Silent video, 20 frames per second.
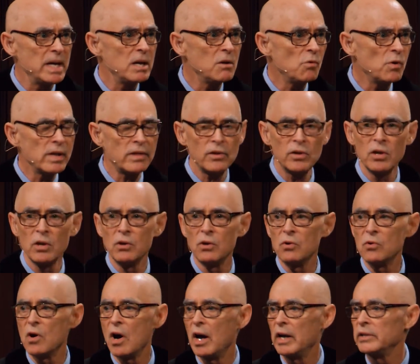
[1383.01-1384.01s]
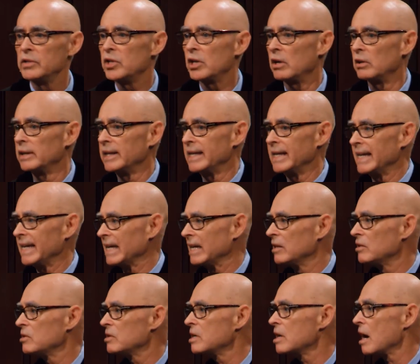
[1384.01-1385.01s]
with you until the
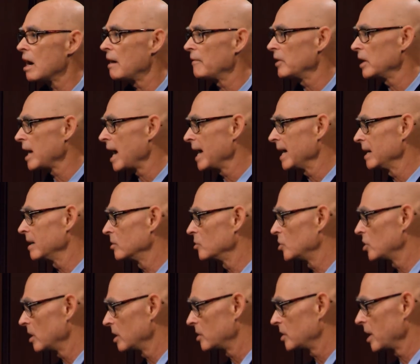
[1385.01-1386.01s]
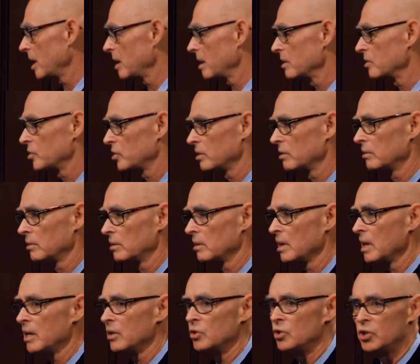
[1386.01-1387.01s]
end of an age, he says.
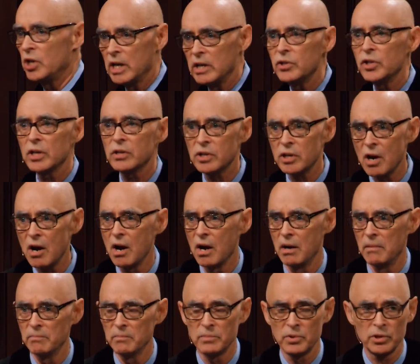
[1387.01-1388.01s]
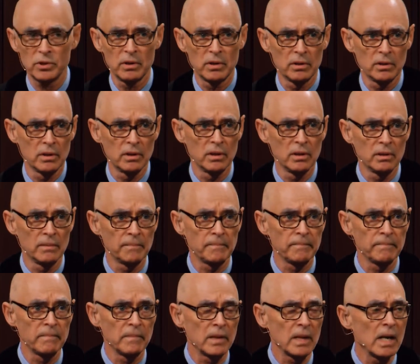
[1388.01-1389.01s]
Jesus comes.
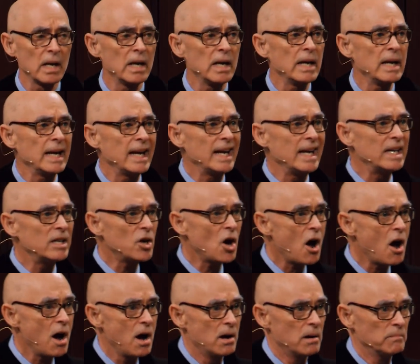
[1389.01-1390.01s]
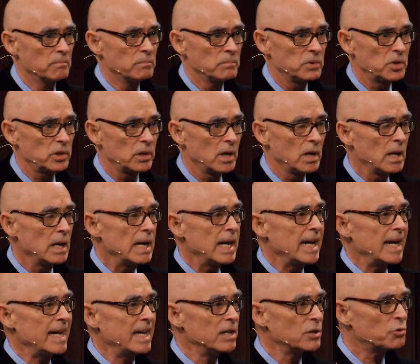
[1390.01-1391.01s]
He comes.
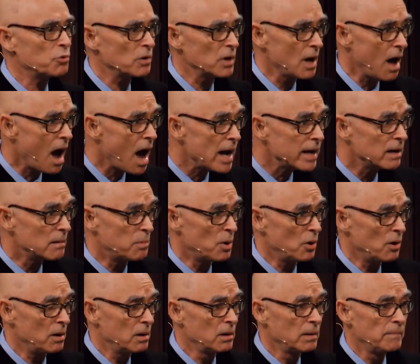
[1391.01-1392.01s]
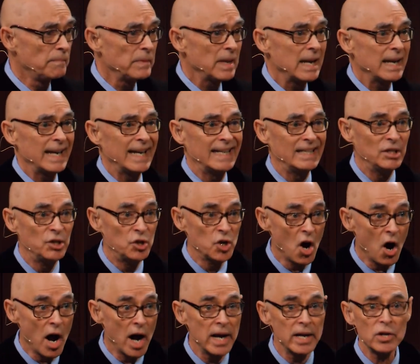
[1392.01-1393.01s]
He is reliable. He
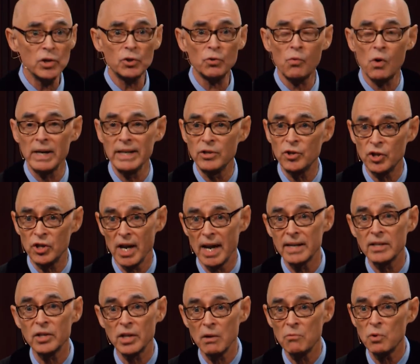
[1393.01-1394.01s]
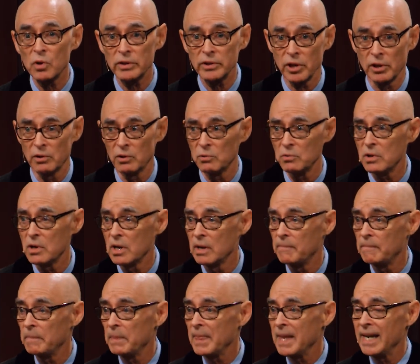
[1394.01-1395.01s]
does what he says he will do.
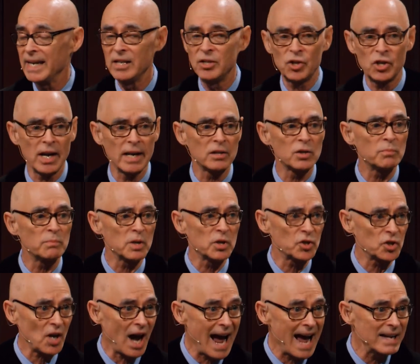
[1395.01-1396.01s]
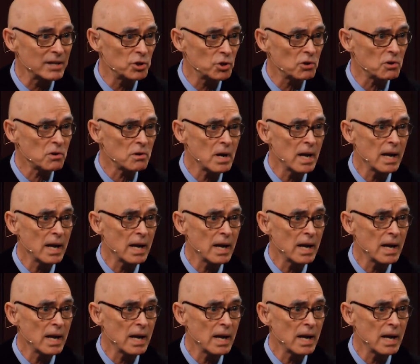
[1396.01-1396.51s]
He stands beside you